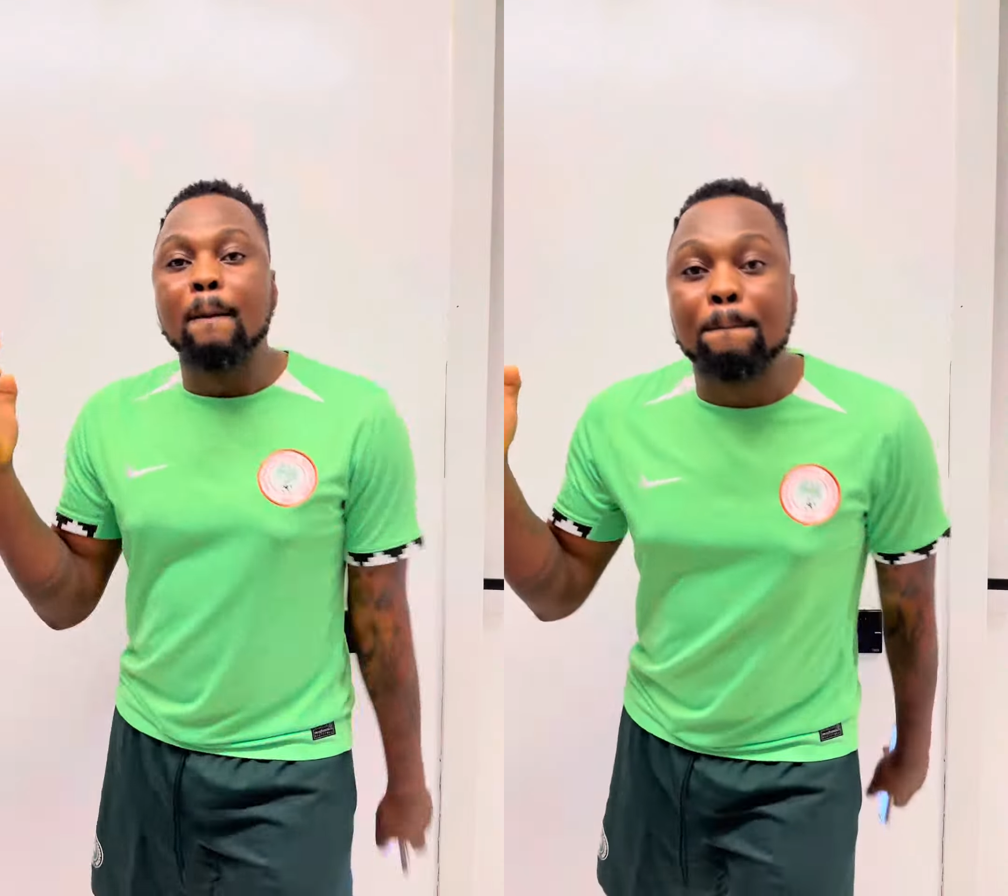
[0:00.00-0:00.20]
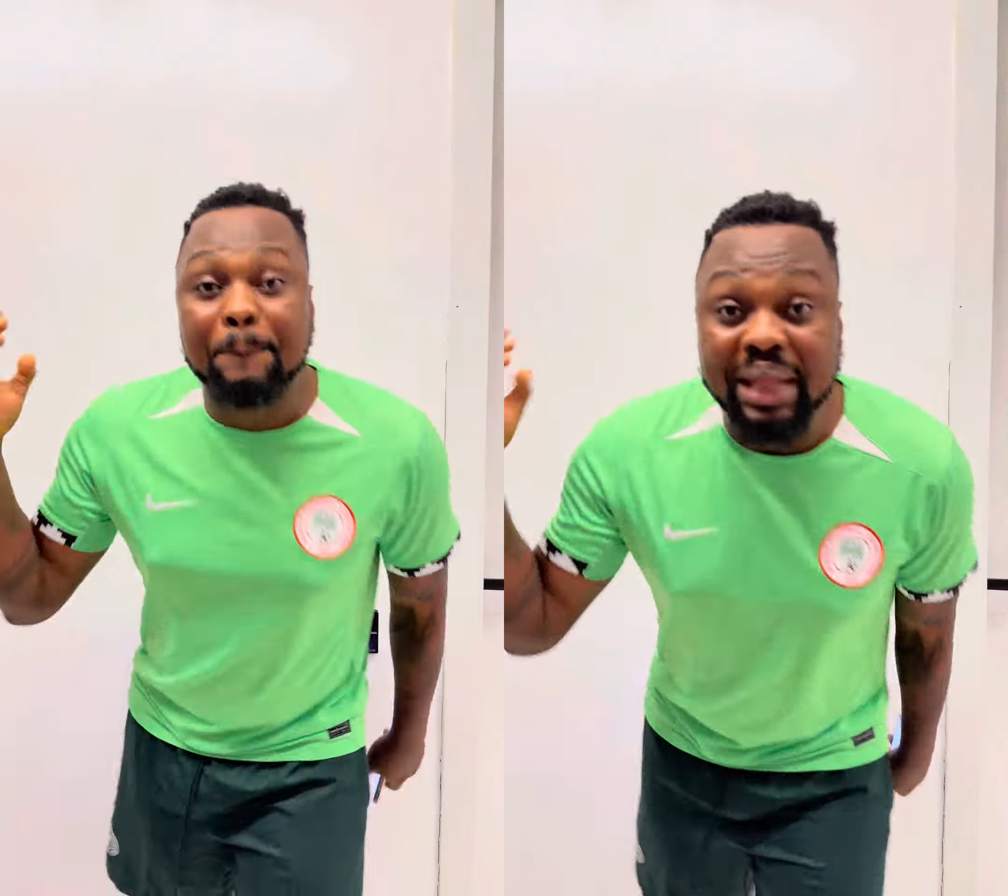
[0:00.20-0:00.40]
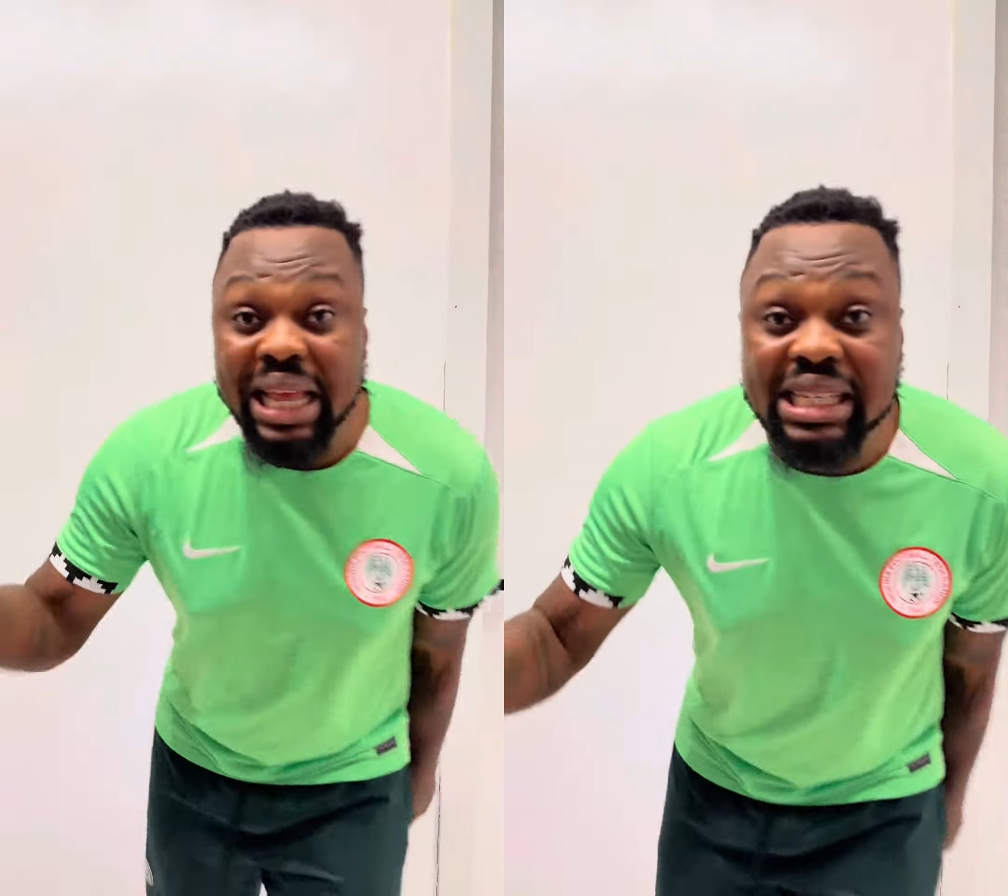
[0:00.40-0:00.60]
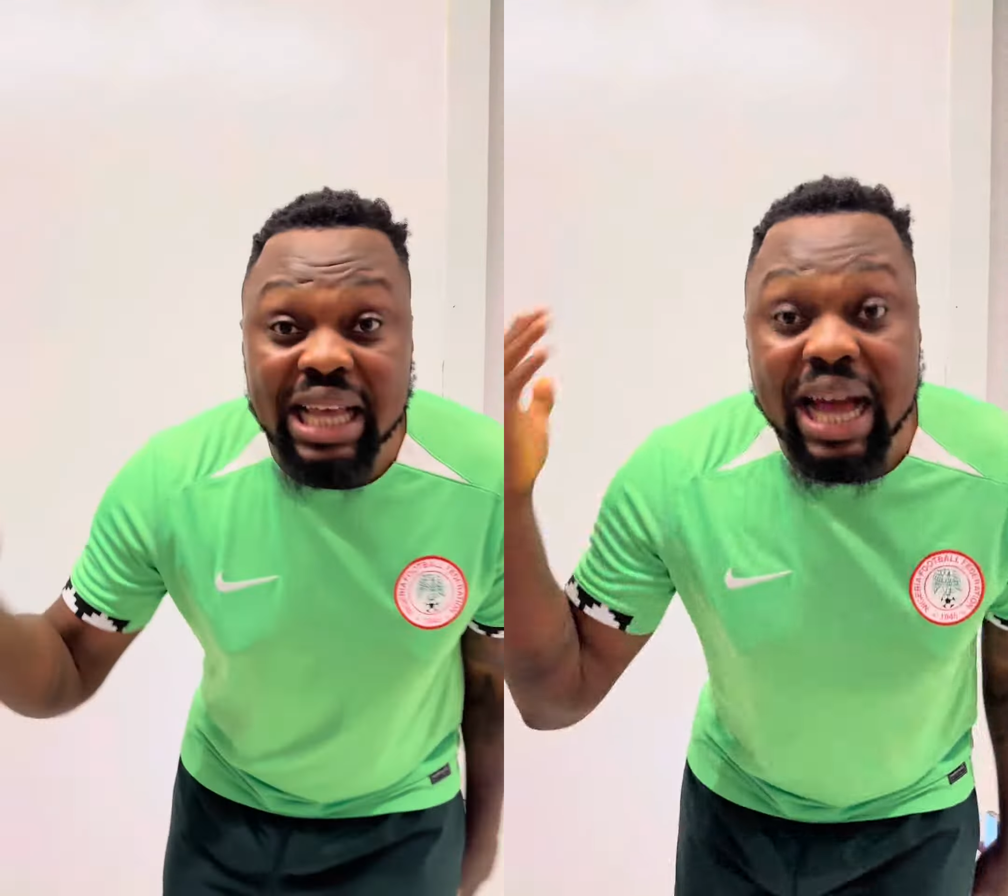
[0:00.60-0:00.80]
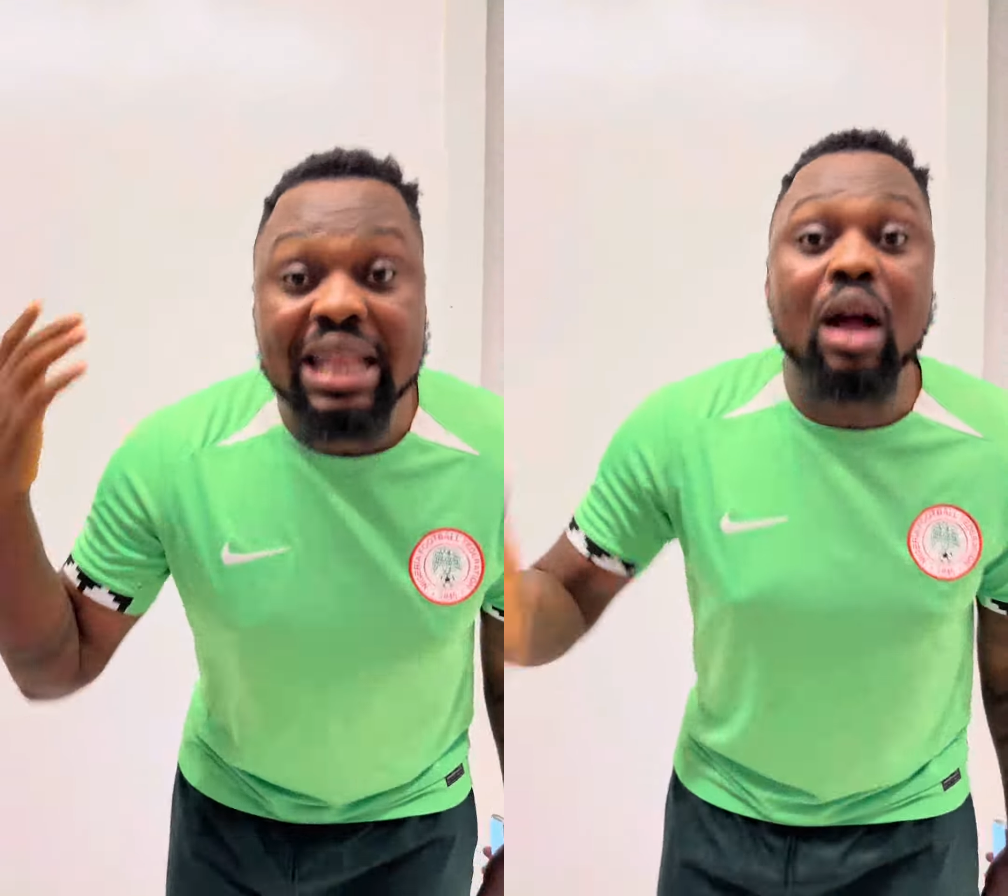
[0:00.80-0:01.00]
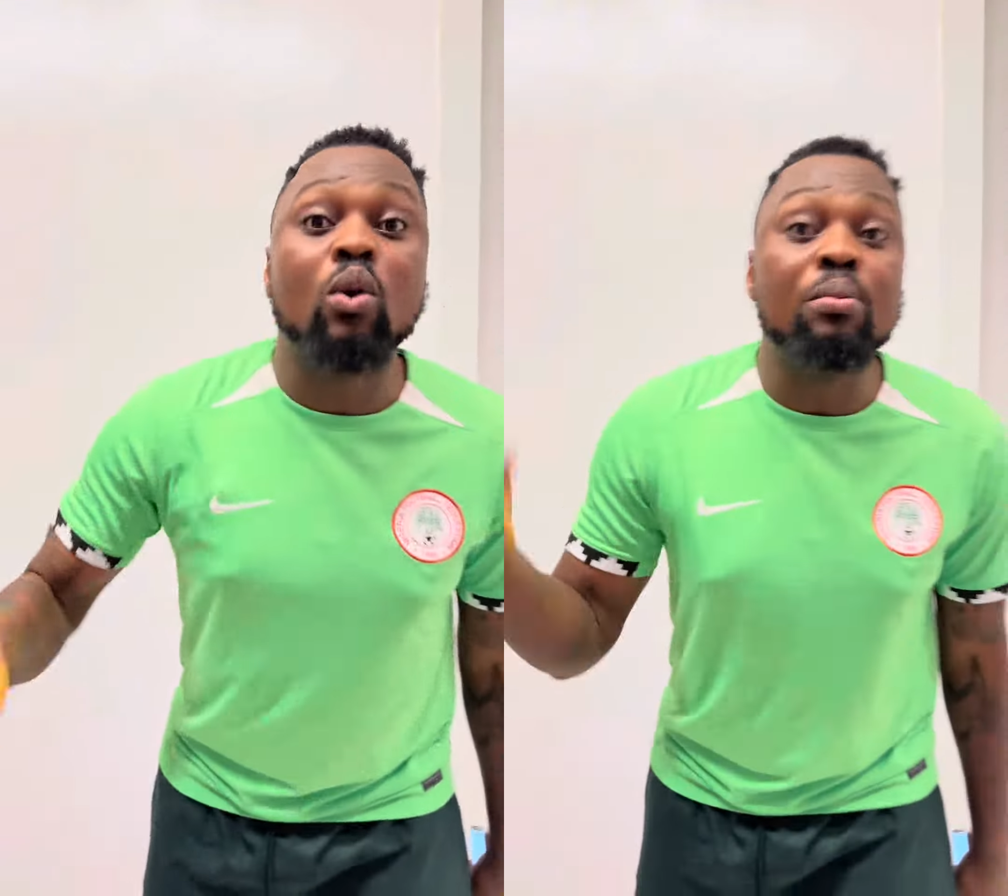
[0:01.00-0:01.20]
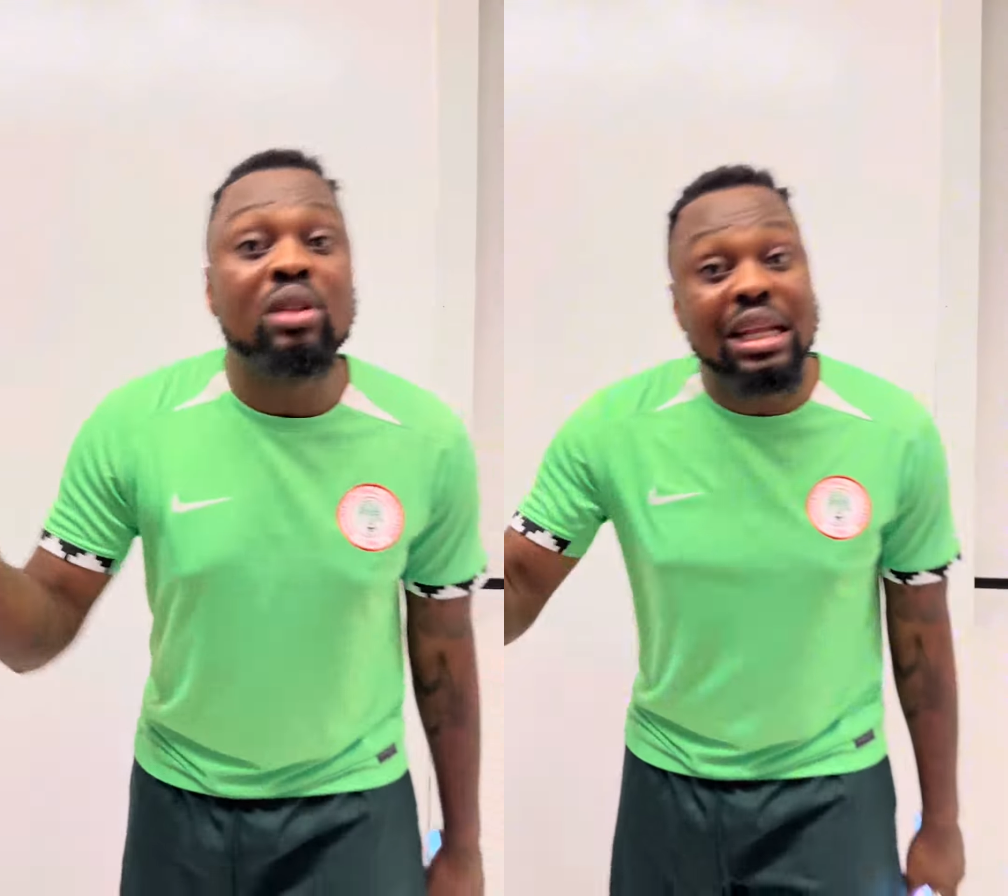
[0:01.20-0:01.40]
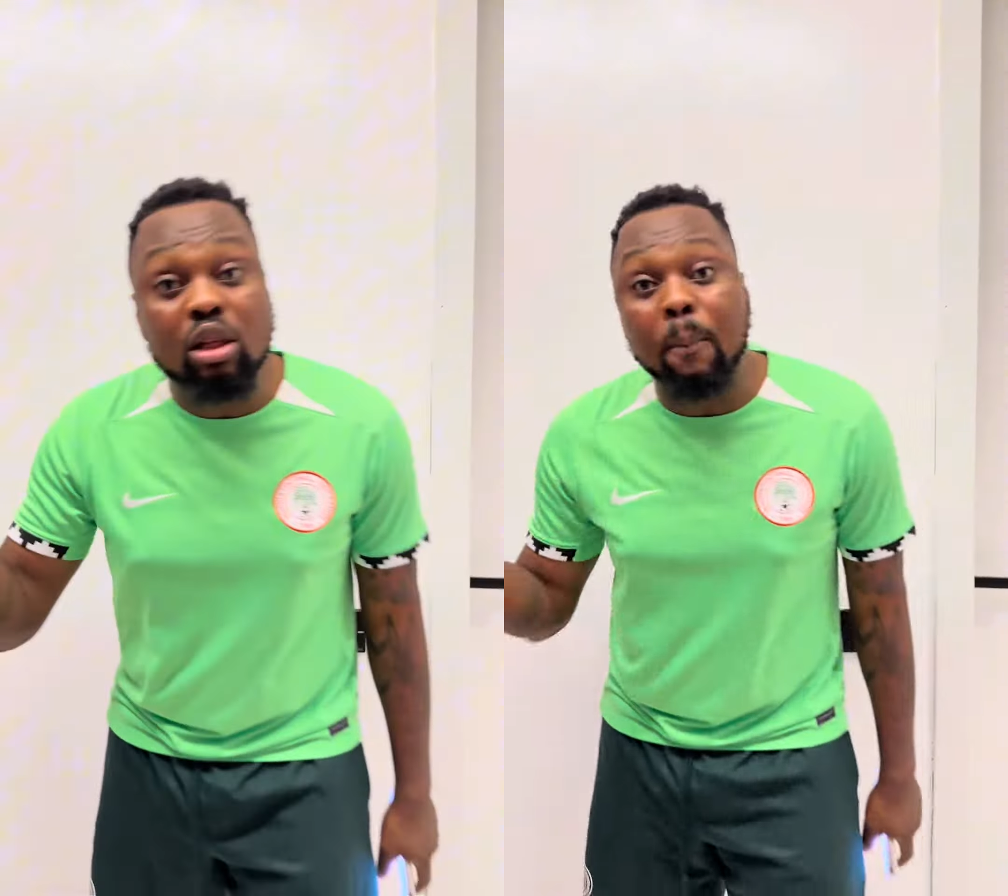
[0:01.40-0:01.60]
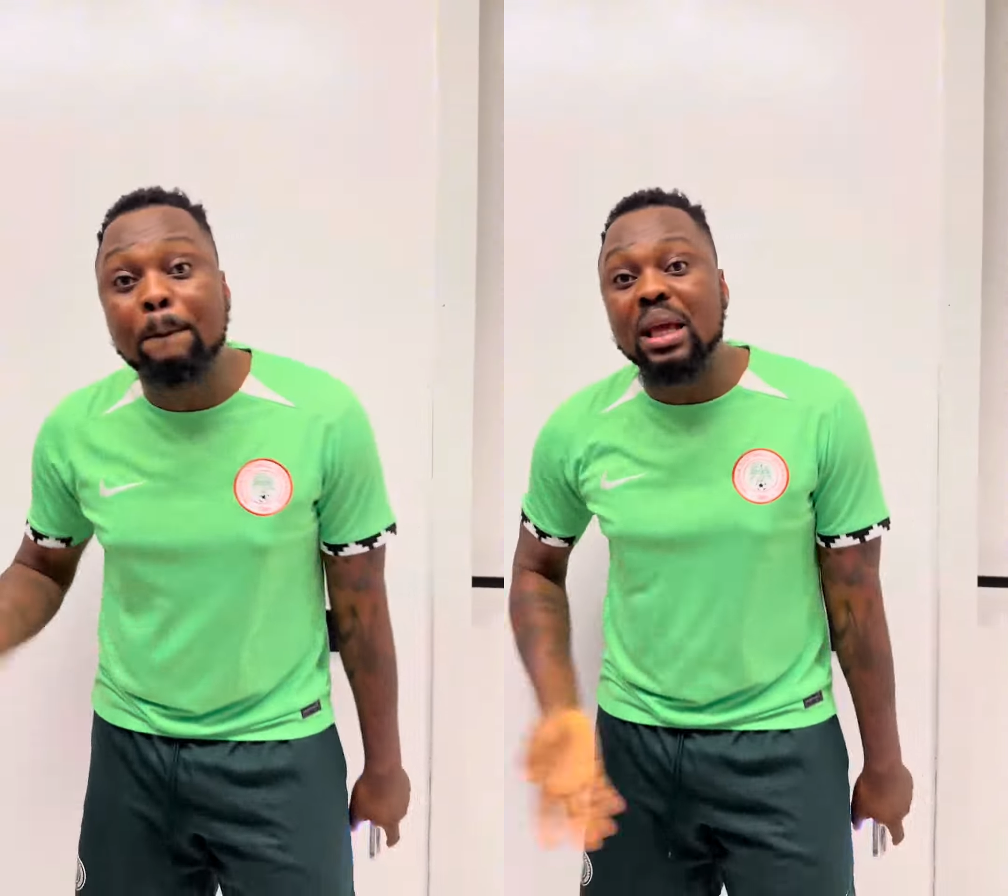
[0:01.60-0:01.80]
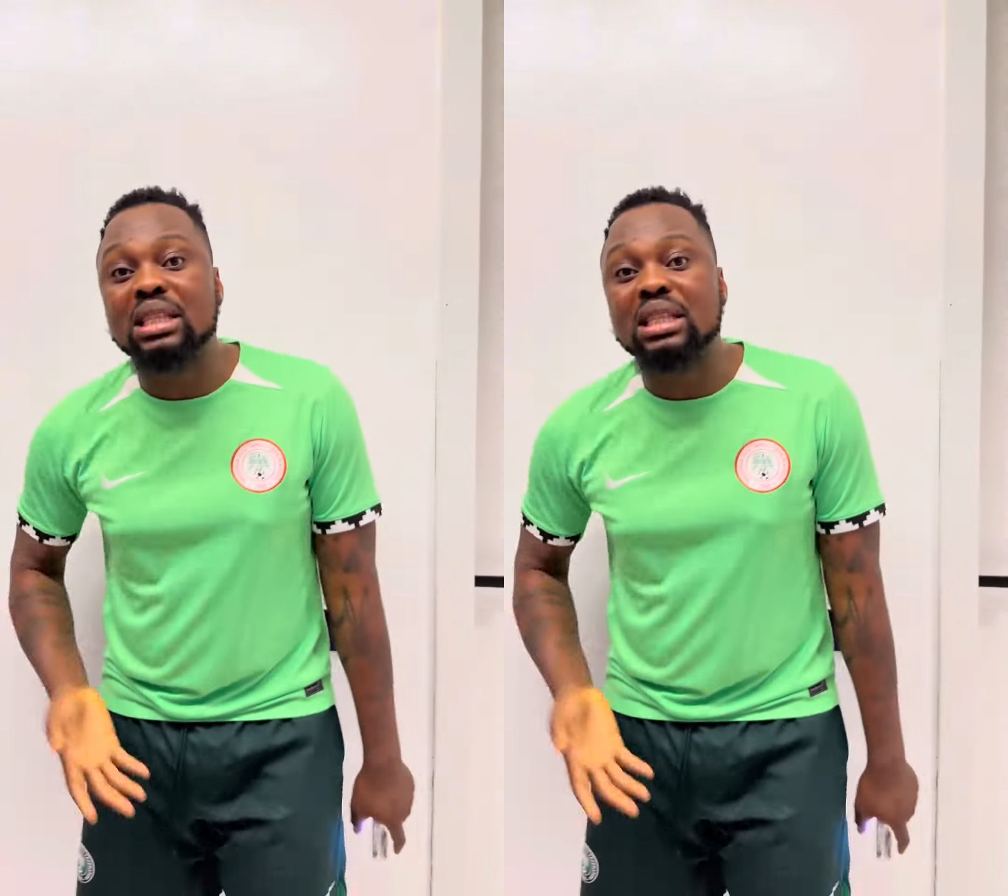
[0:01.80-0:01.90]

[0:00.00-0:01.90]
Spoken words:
Place an accumulator bet